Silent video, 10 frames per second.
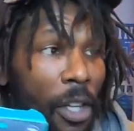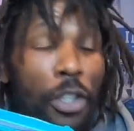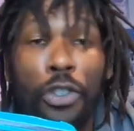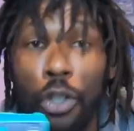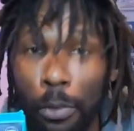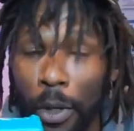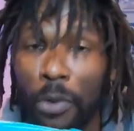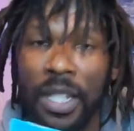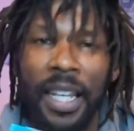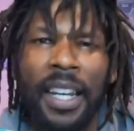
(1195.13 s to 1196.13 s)
YouTuber and
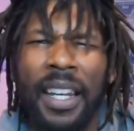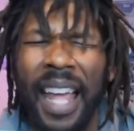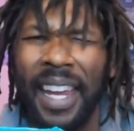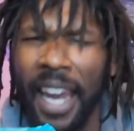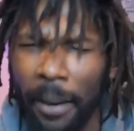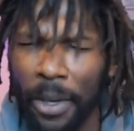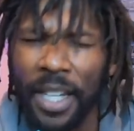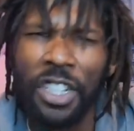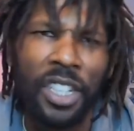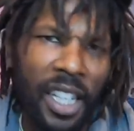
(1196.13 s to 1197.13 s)
was looking into like cameras
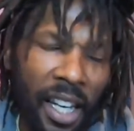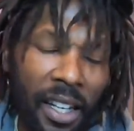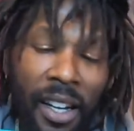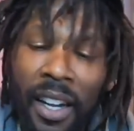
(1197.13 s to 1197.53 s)
I should get,